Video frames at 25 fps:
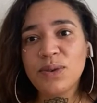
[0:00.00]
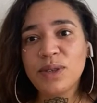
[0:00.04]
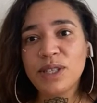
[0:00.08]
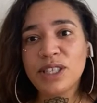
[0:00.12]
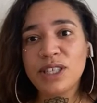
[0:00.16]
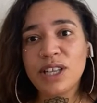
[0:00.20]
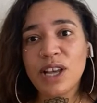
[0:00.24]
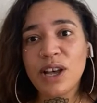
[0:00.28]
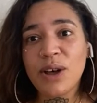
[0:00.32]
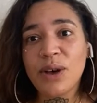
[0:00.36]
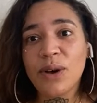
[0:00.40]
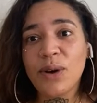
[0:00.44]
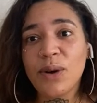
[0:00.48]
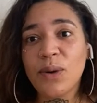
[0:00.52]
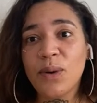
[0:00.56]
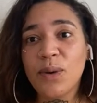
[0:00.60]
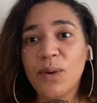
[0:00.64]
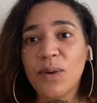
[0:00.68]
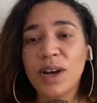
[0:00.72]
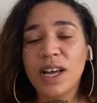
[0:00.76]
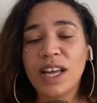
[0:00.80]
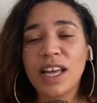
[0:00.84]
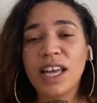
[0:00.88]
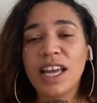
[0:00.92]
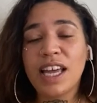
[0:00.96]
Cool.
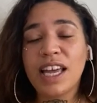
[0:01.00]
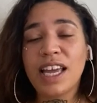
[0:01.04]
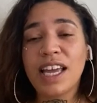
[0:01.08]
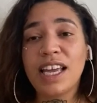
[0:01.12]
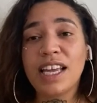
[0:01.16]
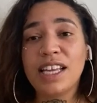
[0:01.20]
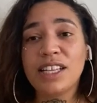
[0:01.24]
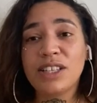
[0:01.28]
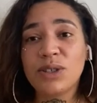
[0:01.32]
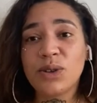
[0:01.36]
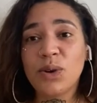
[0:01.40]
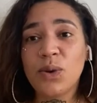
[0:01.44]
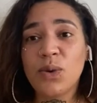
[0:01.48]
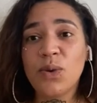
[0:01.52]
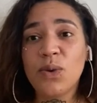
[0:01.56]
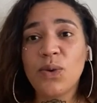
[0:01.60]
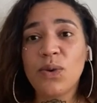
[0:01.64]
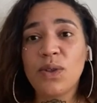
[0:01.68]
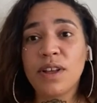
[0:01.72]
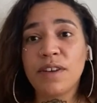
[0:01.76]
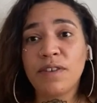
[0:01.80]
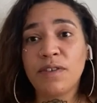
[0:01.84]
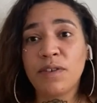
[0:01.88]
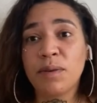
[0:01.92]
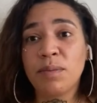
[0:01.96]
So it's cool
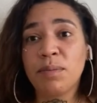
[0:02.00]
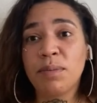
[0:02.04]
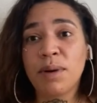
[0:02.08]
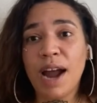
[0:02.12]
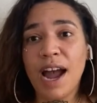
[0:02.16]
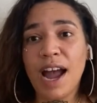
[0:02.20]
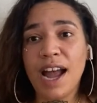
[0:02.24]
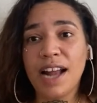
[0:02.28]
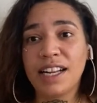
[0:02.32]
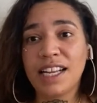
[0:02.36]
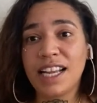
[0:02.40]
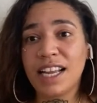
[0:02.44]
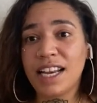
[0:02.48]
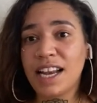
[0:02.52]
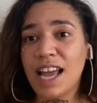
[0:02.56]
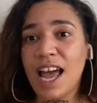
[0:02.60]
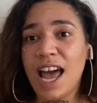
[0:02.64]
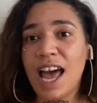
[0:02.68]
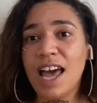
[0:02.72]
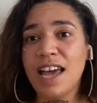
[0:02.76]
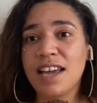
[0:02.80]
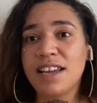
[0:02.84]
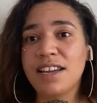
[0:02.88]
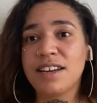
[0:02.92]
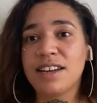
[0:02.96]
if a bride can
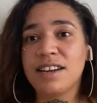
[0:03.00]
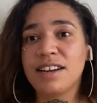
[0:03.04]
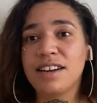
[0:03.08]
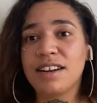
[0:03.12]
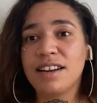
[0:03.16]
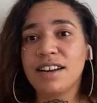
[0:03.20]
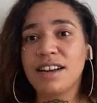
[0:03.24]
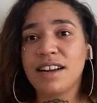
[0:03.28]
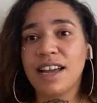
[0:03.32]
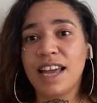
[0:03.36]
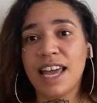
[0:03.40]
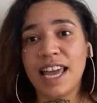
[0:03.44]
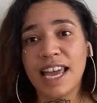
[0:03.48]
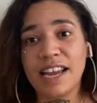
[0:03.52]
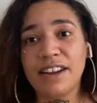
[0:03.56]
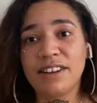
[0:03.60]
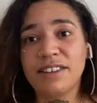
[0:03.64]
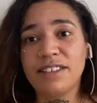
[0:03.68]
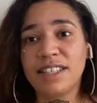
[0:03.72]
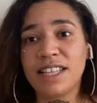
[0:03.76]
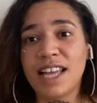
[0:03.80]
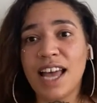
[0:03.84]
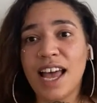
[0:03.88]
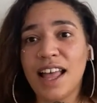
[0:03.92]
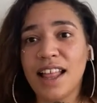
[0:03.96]
hire a
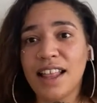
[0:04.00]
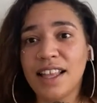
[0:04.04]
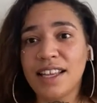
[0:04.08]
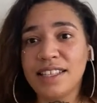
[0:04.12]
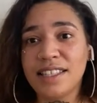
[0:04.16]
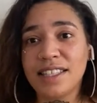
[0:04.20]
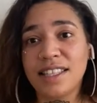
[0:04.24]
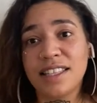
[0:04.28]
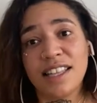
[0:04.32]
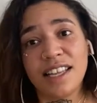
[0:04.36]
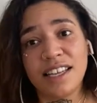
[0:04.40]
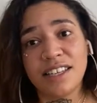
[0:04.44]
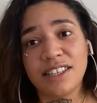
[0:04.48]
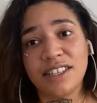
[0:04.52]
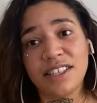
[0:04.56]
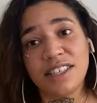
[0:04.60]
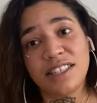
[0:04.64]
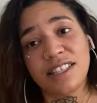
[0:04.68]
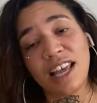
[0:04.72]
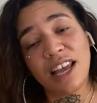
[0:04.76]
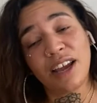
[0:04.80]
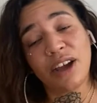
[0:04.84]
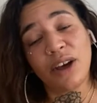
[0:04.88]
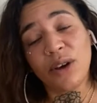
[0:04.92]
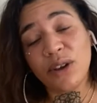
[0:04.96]
hairstylist and then she's
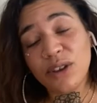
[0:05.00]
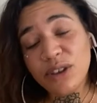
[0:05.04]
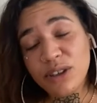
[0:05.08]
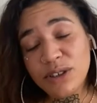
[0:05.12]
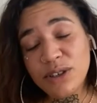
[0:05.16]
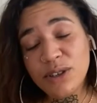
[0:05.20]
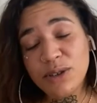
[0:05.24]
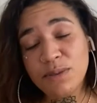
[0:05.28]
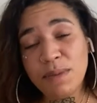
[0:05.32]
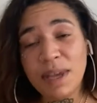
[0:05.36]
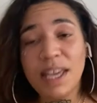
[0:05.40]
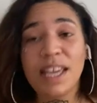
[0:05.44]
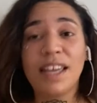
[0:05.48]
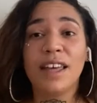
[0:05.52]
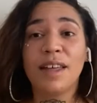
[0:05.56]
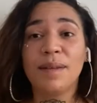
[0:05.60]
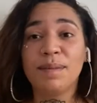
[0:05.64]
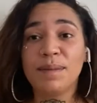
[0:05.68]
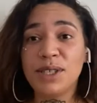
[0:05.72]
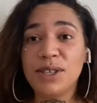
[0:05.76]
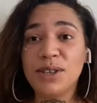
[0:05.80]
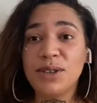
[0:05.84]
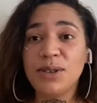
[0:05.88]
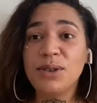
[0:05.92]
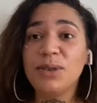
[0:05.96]
like, "Oh, you do makeup
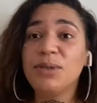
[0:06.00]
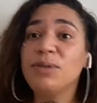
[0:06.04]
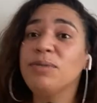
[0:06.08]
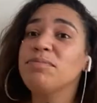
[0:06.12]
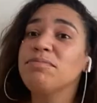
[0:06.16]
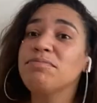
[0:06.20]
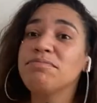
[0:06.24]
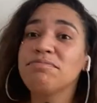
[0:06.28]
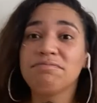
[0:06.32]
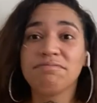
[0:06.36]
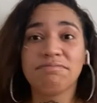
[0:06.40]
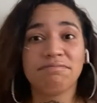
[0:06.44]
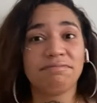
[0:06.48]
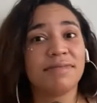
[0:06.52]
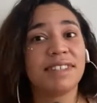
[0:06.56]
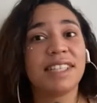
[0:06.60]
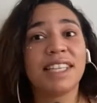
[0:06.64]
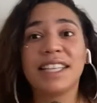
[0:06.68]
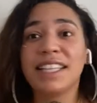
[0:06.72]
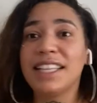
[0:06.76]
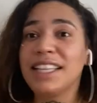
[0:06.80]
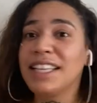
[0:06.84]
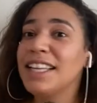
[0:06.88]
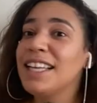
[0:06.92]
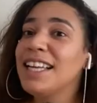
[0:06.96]
too?
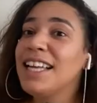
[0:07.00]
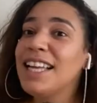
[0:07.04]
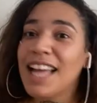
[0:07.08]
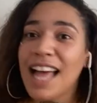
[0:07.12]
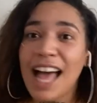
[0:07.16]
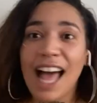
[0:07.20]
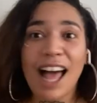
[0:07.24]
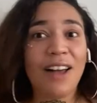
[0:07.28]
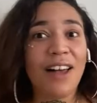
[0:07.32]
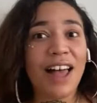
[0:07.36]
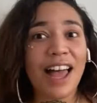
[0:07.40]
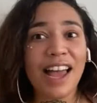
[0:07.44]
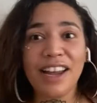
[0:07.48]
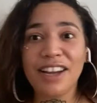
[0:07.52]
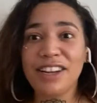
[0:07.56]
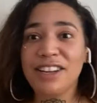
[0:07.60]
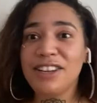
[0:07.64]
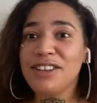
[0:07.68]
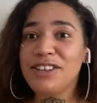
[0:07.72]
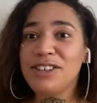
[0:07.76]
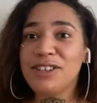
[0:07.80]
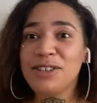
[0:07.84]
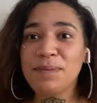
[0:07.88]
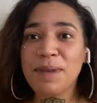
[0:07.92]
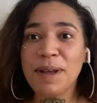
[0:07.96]
I'll hire
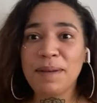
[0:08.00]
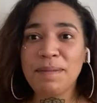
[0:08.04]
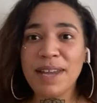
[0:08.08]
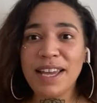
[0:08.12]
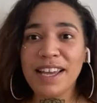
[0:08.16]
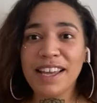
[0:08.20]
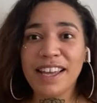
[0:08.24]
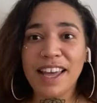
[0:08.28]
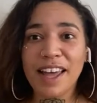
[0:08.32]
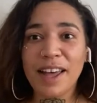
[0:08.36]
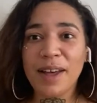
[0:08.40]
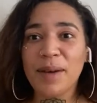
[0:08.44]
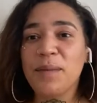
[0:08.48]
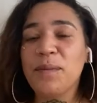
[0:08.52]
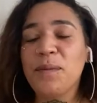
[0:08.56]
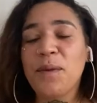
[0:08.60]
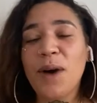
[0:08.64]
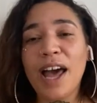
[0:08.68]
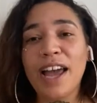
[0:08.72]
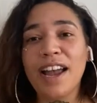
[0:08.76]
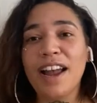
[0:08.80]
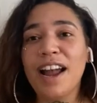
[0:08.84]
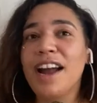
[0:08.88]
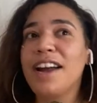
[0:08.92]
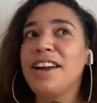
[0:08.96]
you to do my makeup.
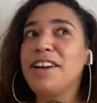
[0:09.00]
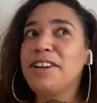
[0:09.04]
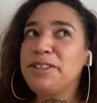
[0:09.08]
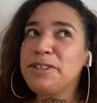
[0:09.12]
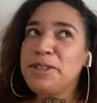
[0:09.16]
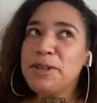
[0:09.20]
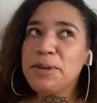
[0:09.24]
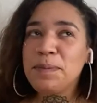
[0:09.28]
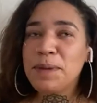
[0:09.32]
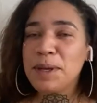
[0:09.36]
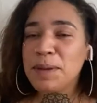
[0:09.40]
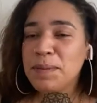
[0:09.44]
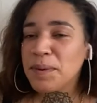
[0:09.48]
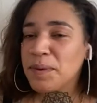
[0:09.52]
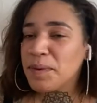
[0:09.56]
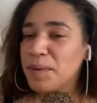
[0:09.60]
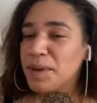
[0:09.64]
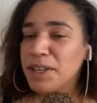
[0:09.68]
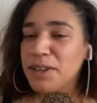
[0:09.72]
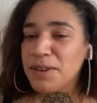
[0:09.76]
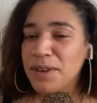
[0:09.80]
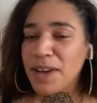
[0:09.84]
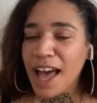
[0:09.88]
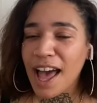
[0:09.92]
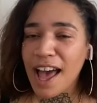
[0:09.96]
Why hire two people
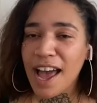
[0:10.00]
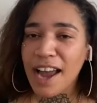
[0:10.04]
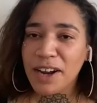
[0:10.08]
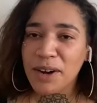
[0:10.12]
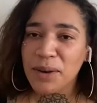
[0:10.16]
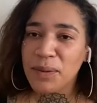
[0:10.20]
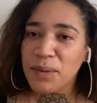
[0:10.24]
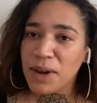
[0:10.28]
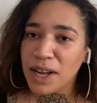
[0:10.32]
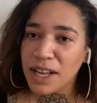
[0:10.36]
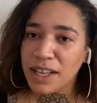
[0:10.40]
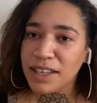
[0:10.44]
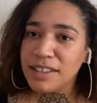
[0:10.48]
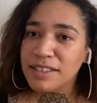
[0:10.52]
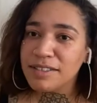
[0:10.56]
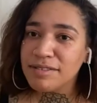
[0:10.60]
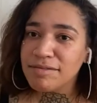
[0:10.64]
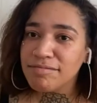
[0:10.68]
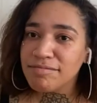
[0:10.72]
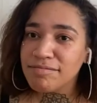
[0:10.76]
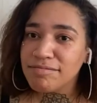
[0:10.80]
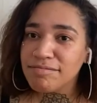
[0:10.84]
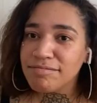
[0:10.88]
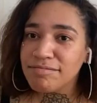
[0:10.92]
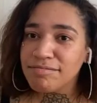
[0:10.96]
when you can hire one?"
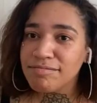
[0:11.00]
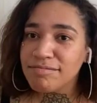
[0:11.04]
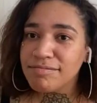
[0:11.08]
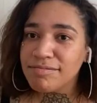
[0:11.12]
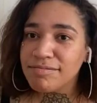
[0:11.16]
Yeah.